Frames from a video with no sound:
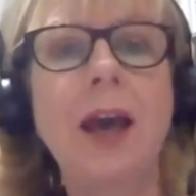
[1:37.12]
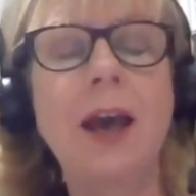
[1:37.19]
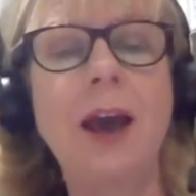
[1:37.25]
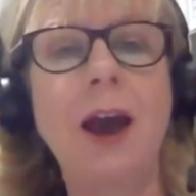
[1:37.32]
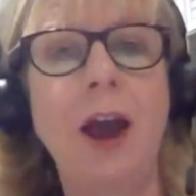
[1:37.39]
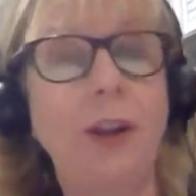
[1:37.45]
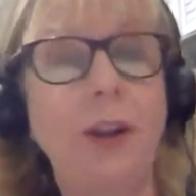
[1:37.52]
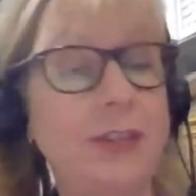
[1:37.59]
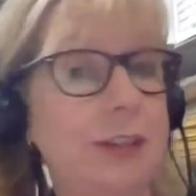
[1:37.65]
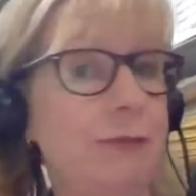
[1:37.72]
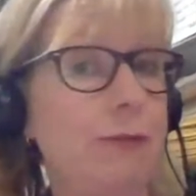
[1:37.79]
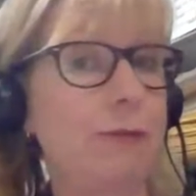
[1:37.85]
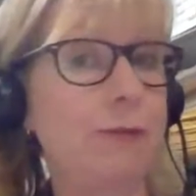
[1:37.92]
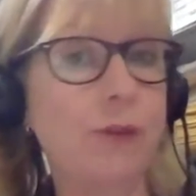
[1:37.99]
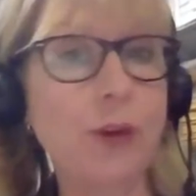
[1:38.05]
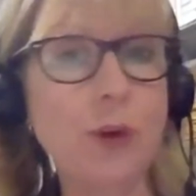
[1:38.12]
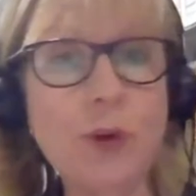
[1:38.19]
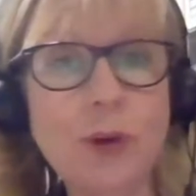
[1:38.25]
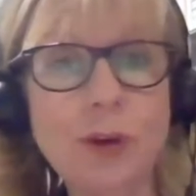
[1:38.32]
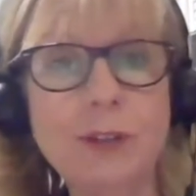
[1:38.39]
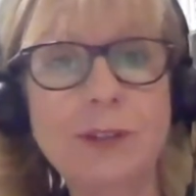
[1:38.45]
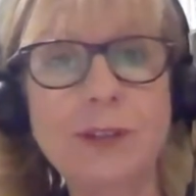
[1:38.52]
out of different
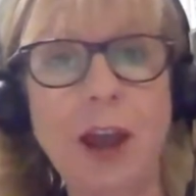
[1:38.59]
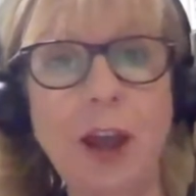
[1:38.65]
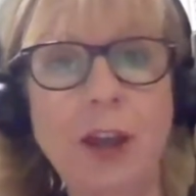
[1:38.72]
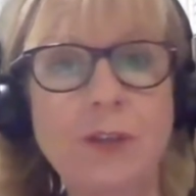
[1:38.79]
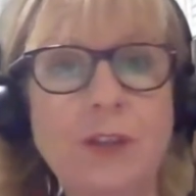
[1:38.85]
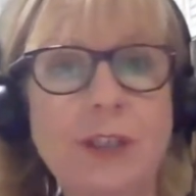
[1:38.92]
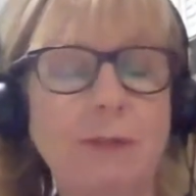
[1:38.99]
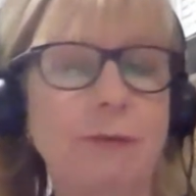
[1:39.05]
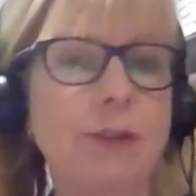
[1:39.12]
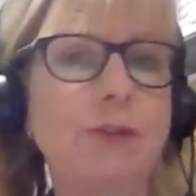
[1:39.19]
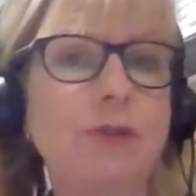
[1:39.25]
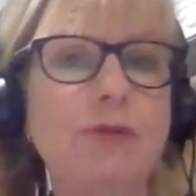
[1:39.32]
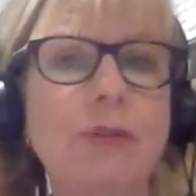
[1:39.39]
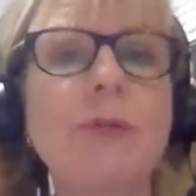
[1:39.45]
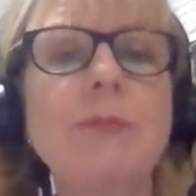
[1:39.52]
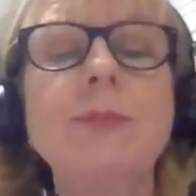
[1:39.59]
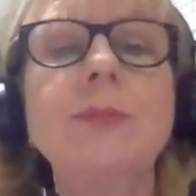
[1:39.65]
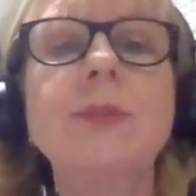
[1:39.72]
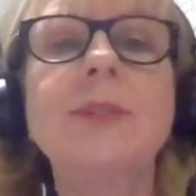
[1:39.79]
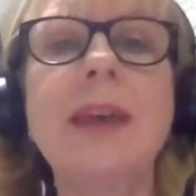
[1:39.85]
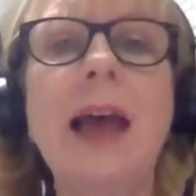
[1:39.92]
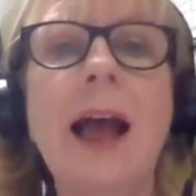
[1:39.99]
floors, out of different
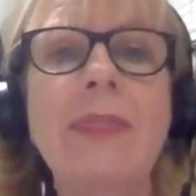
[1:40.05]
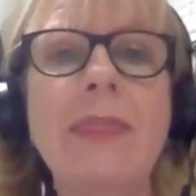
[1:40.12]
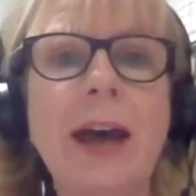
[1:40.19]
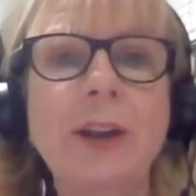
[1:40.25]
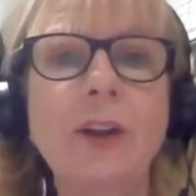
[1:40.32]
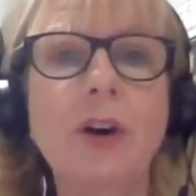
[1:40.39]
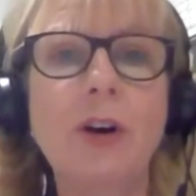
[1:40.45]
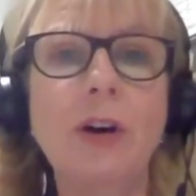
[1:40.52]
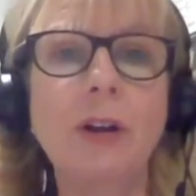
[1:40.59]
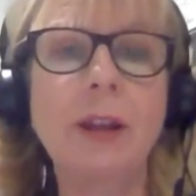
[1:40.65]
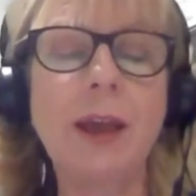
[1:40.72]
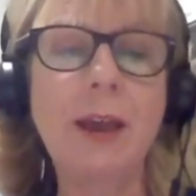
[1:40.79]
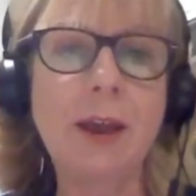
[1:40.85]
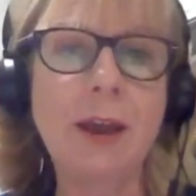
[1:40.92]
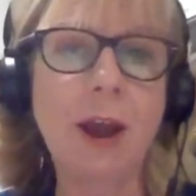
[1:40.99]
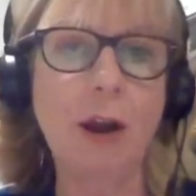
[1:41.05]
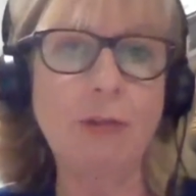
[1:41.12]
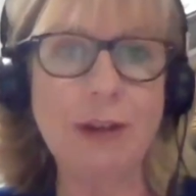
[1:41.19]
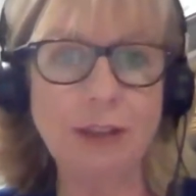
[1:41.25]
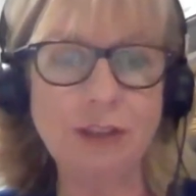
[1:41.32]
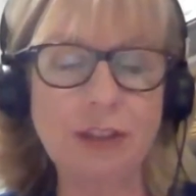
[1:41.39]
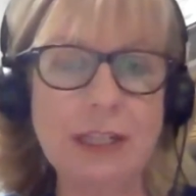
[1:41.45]
rooms, and that all
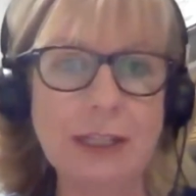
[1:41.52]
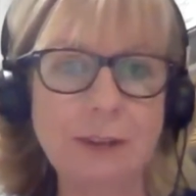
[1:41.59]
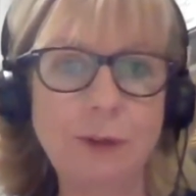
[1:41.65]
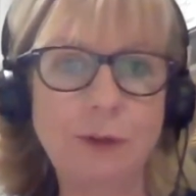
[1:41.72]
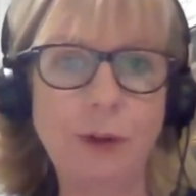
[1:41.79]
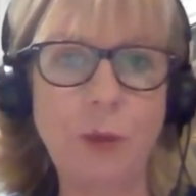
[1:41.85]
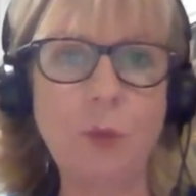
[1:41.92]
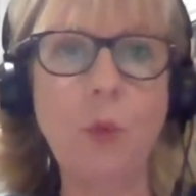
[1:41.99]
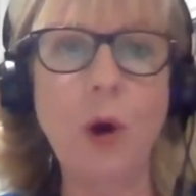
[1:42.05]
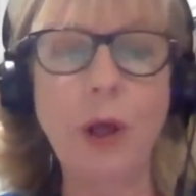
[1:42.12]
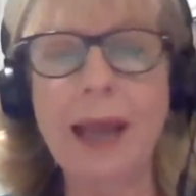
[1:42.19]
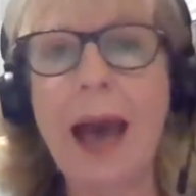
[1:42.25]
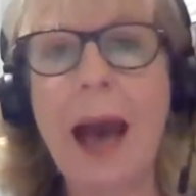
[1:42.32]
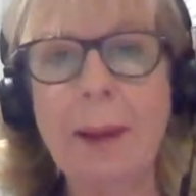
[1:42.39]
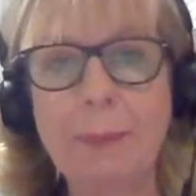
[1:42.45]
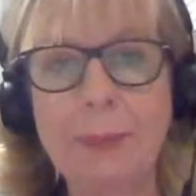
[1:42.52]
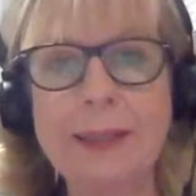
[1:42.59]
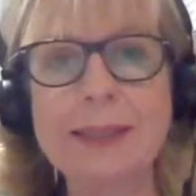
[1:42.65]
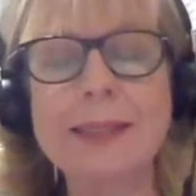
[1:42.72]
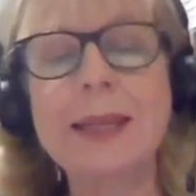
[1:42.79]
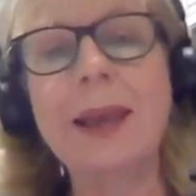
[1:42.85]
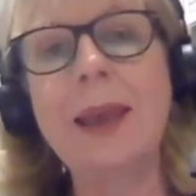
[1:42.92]
originates from what
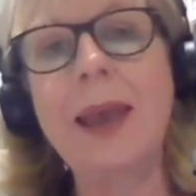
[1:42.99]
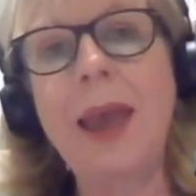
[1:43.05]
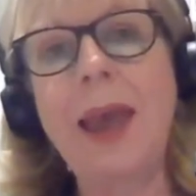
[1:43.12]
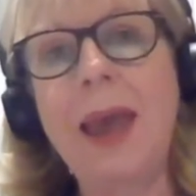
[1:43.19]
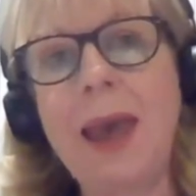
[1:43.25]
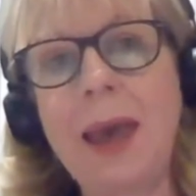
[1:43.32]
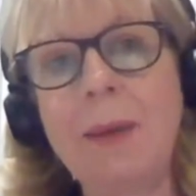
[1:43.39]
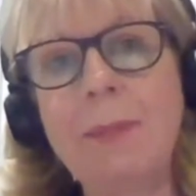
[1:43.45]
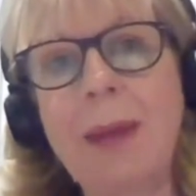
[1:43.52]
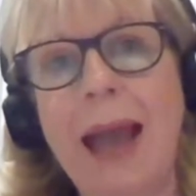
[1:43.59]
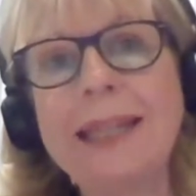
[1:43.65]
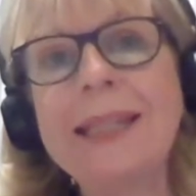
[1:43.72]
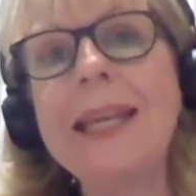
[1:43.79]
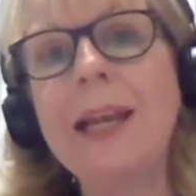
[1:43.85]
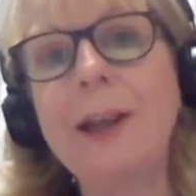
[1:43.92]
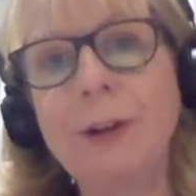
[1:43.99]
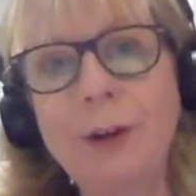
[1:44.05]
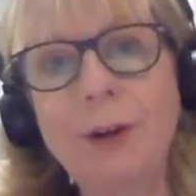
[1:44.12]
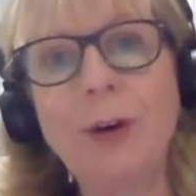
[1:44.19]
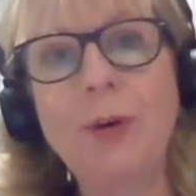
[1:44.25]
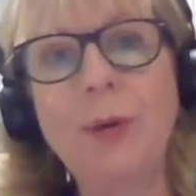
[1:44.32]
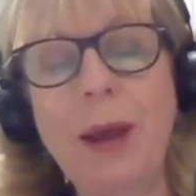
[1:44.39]
happened a year
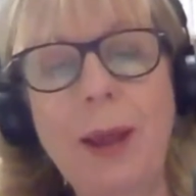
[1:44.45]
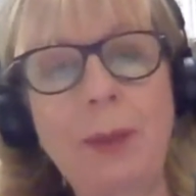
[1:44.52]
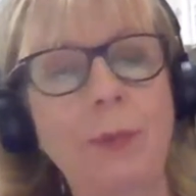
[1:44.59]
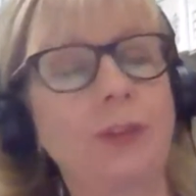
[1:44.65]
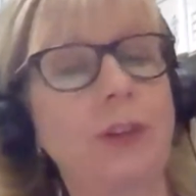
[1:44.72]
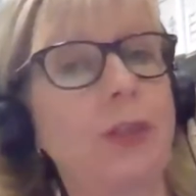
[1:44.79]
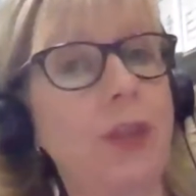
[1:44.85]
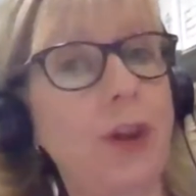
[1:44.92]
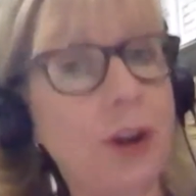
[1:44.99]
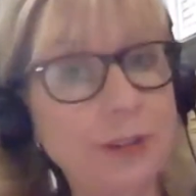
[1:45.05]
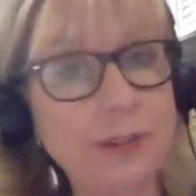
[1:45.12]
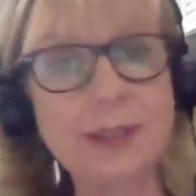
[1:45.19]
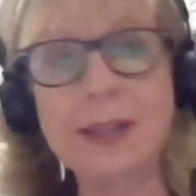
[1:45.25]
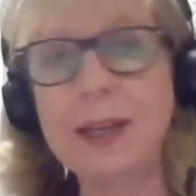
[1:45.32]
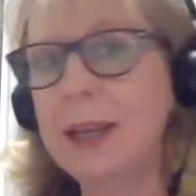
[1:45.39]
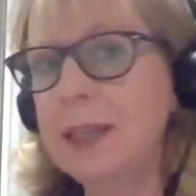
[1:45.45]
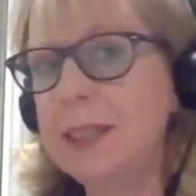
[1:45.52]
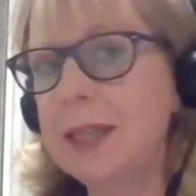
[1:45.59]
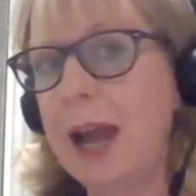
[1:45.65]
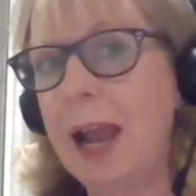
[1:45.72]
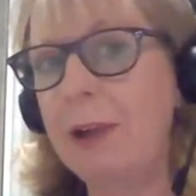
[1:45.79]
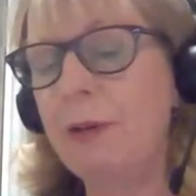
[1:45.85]
ago. It was a Thursday night.
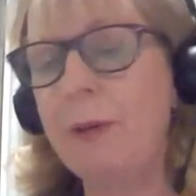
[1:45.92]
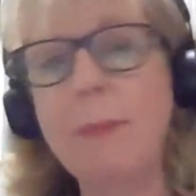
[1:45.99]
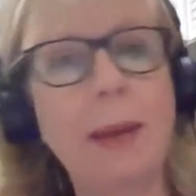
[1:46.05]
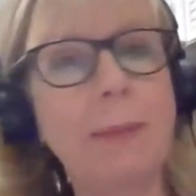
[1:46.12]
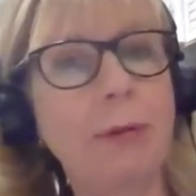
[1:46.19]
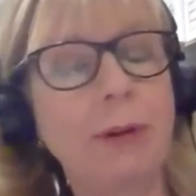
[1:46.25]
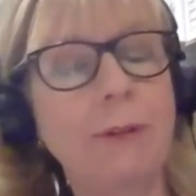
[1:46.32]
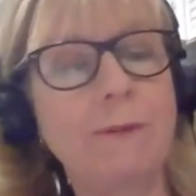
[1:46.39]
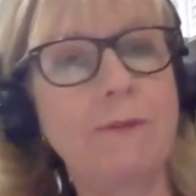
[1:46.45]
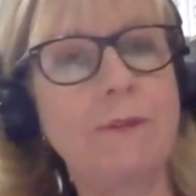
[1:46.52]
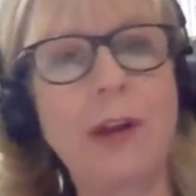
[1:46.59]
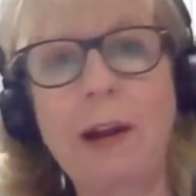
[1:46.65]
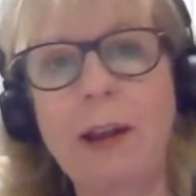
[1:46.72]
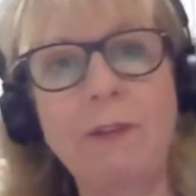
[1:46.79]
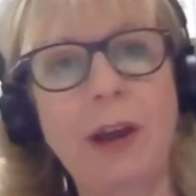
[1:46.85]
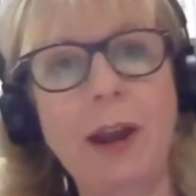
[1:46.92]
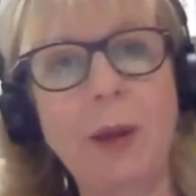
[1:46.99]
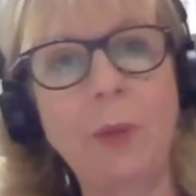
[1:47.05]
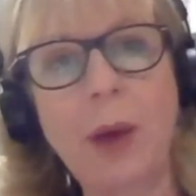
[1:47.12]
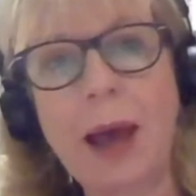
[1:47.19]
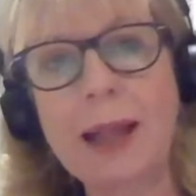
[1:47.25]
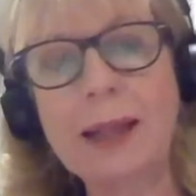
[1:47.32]
I remember it very, very
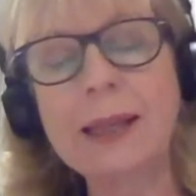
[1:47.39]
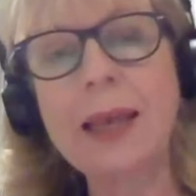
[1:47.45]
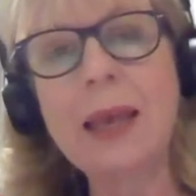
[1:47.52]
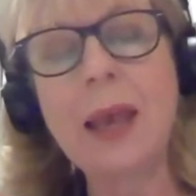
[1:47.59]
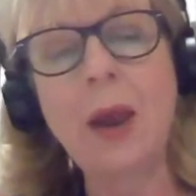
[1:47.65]
well.